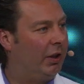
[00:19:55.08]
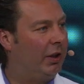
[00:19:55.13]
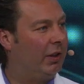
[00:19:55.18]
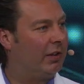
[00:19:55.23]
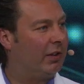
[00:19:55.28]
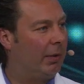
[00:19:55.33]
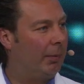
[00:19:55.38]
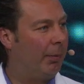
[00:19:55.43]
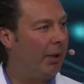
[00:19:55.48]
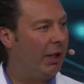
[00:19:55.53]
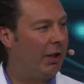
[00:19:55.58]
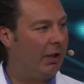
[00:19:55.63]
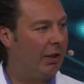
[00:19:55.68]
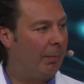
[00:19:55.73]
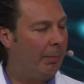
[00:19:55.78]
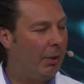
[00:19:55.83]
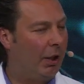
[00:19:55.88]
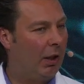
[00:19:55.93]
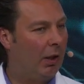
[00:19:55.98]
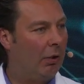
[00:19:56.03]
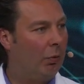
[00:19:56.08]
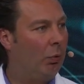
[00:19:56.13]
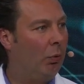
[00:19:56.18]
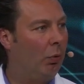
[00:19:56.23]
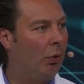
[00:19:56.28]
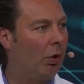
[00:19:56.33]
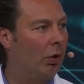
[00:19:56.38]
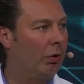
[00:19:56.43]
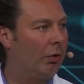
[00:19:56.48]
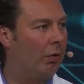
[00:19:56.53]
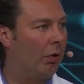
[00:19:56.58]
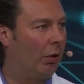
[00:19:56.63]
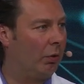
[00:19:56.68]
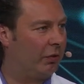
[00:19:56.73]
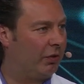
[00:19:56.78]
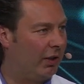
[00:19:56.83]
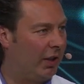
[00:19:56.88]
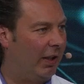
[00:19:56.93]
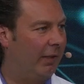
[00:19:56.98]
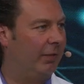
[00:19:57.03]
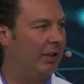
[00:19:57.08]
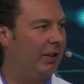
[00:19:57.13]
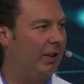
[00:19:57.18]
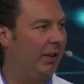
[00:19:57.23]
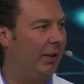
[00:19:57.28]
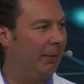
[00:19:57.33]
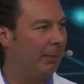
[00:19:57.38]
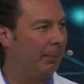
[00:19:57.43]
is the man in the middle who controls everything.